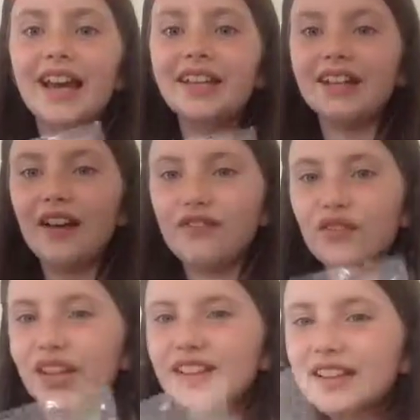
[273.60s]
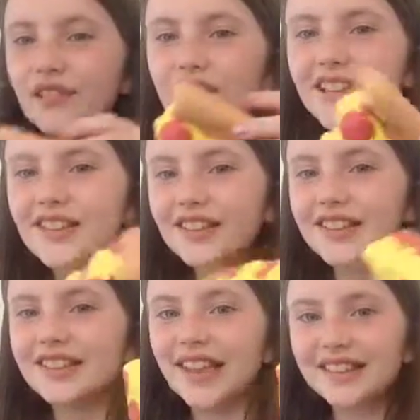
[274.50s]
And I feel as if these are
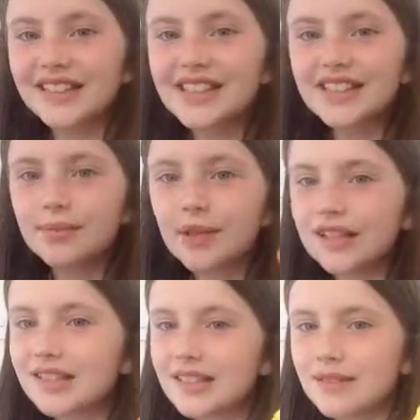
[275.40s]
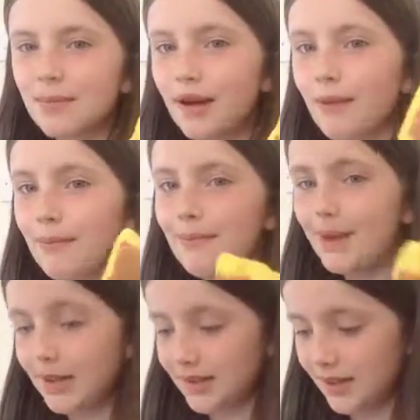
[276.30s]
scented because they smell
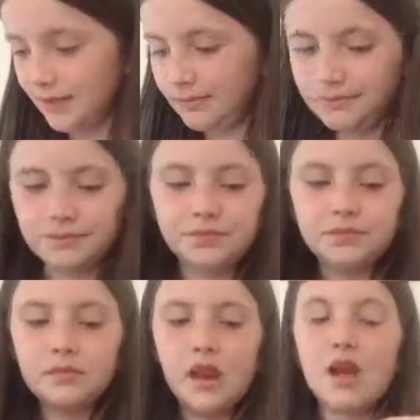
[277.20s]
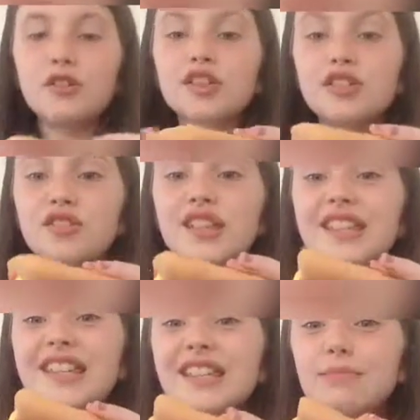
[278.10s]
amazing. So as you can
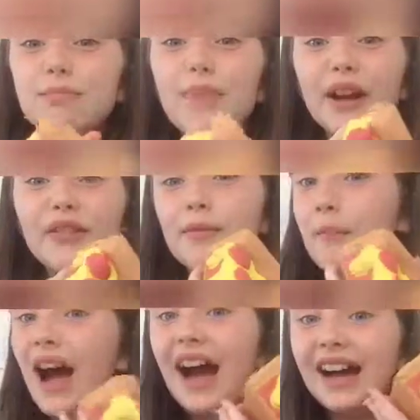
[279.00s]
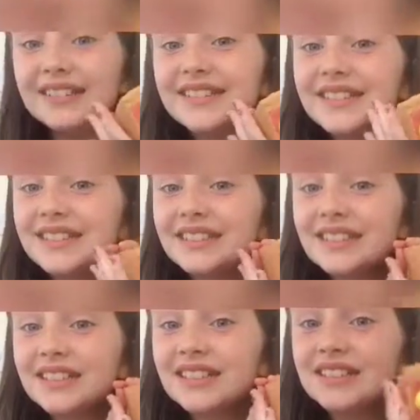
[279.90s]
see, it's bigger than my hand.
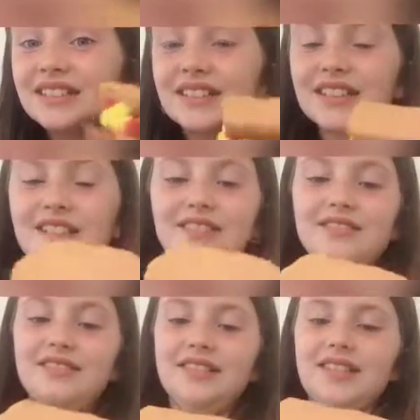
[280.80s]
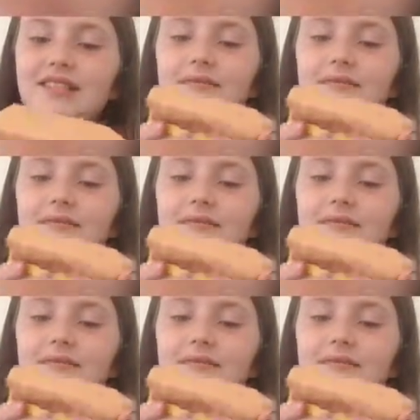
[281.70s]
So, yeah.